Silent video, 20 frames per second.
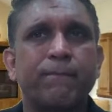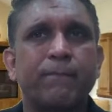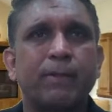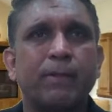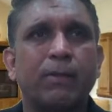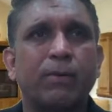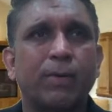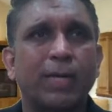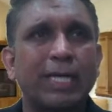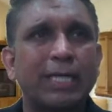
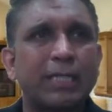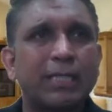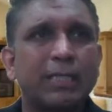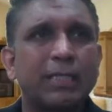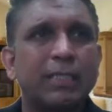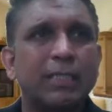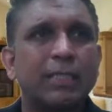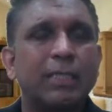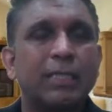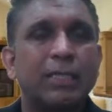right?
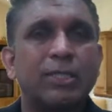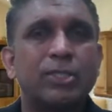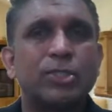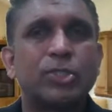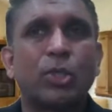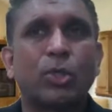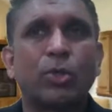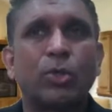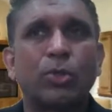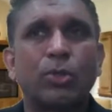
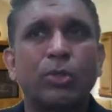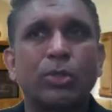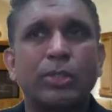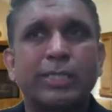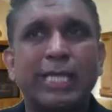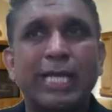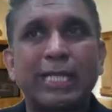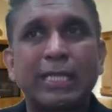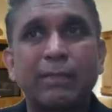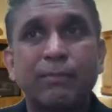So
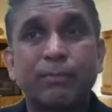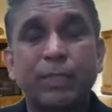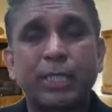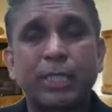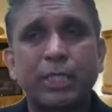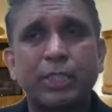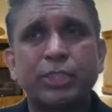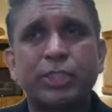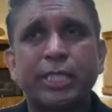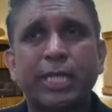then the
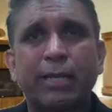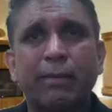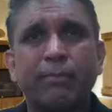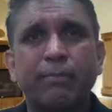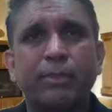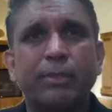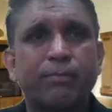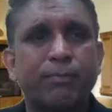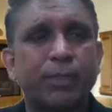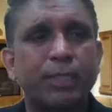British
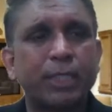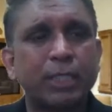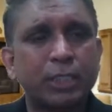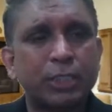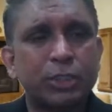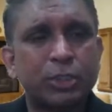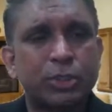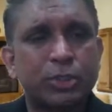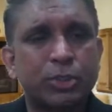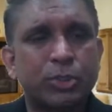came. The
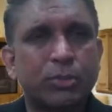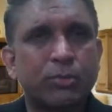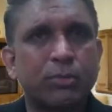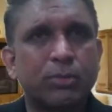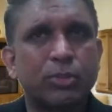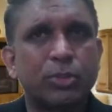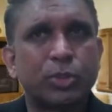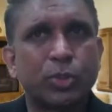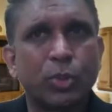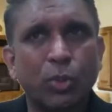British's
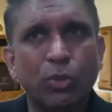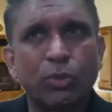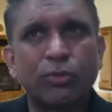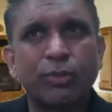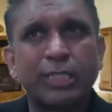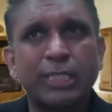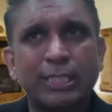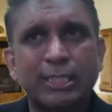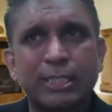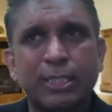sole
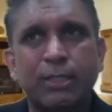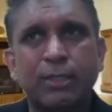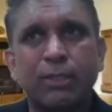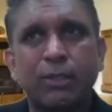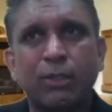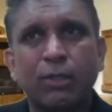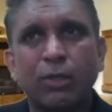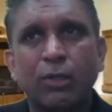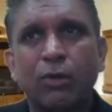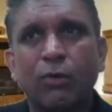
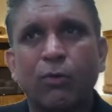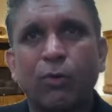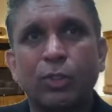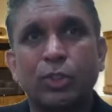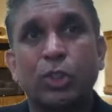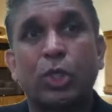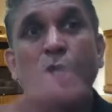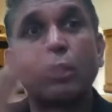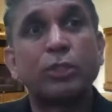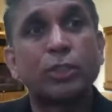reason
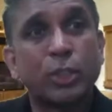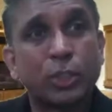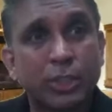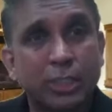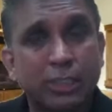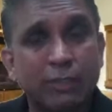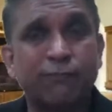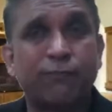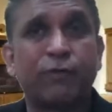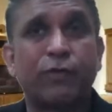was also
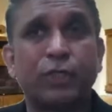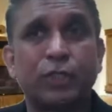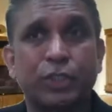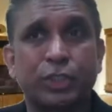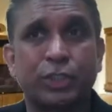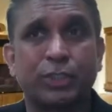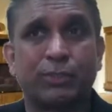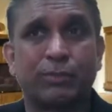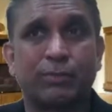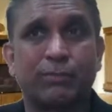
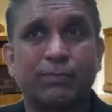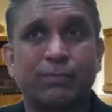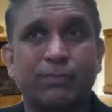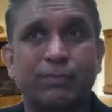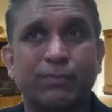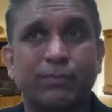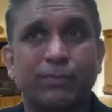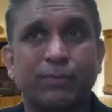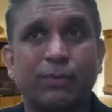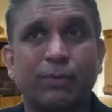conversion,
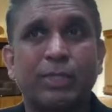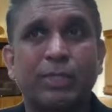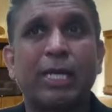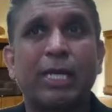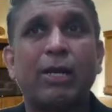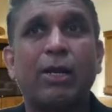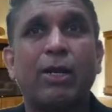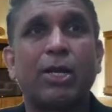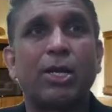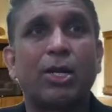
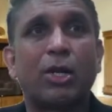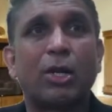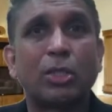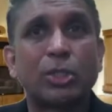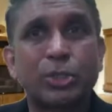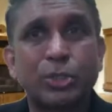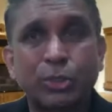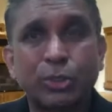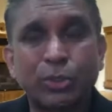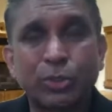okay, and
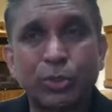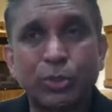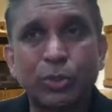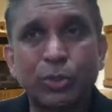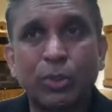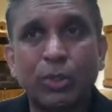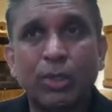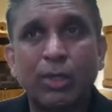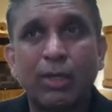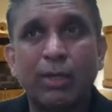also
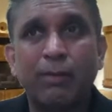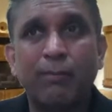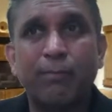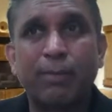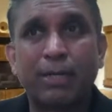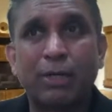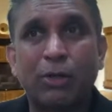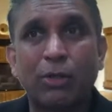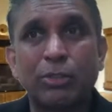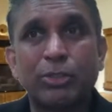
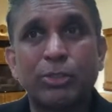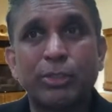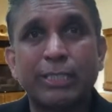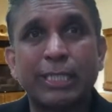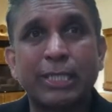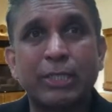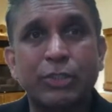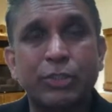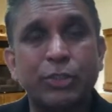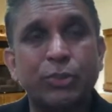but also
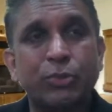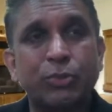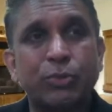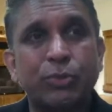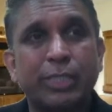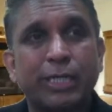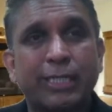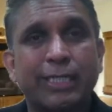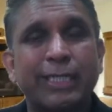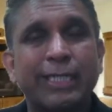they
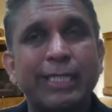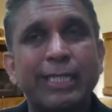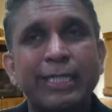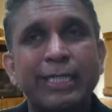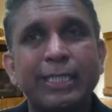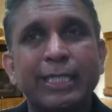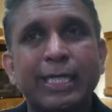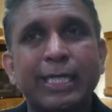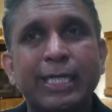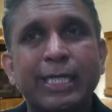knew that
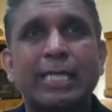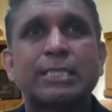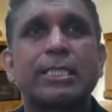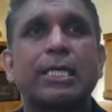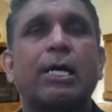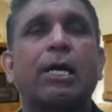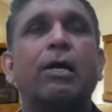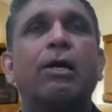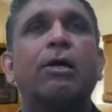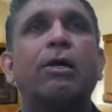India has
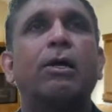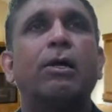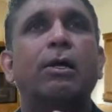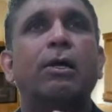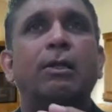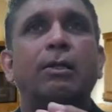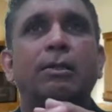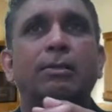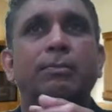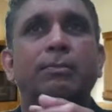a
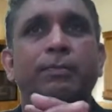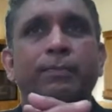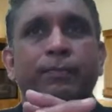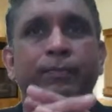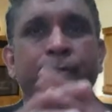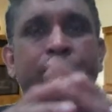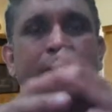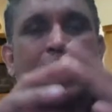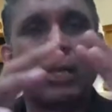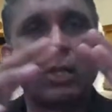
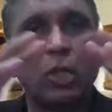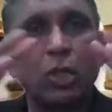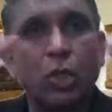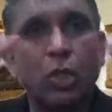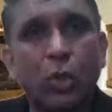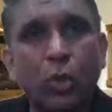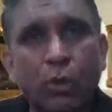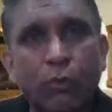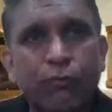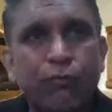a
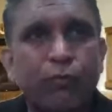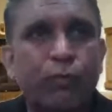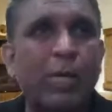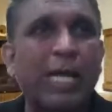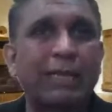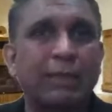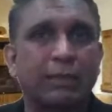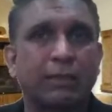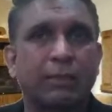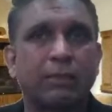load of
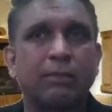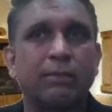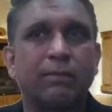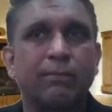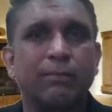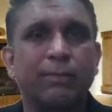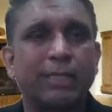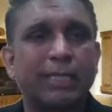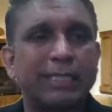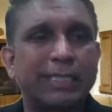wealth,
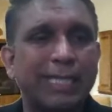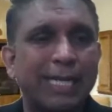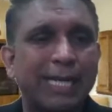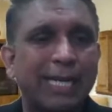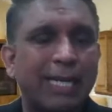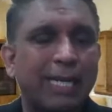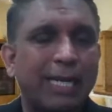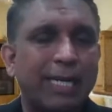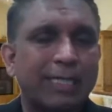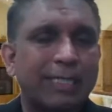because
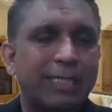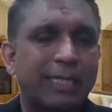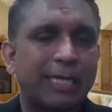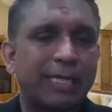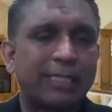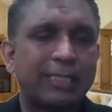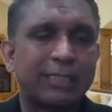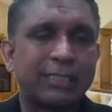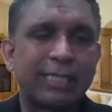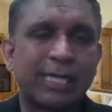they at
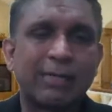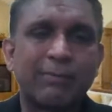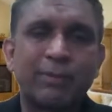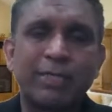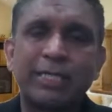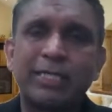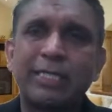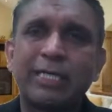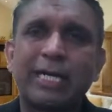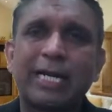the time
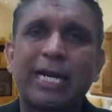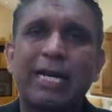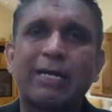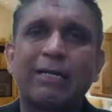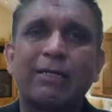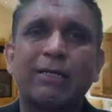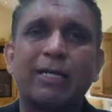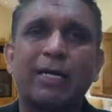India had